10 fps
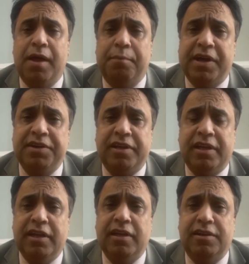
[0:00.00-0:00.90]
But
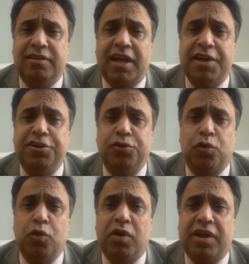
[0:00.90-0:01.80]
he decided to
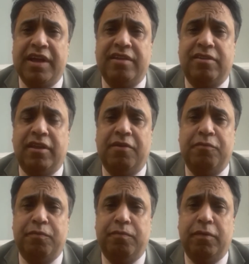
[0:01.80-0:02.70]
go against
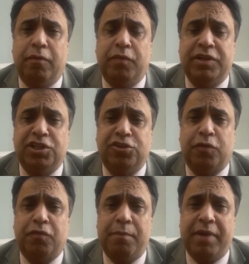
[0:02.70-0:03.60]
the wishes
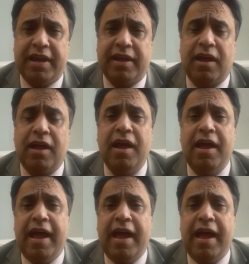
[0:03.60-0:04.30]
of America,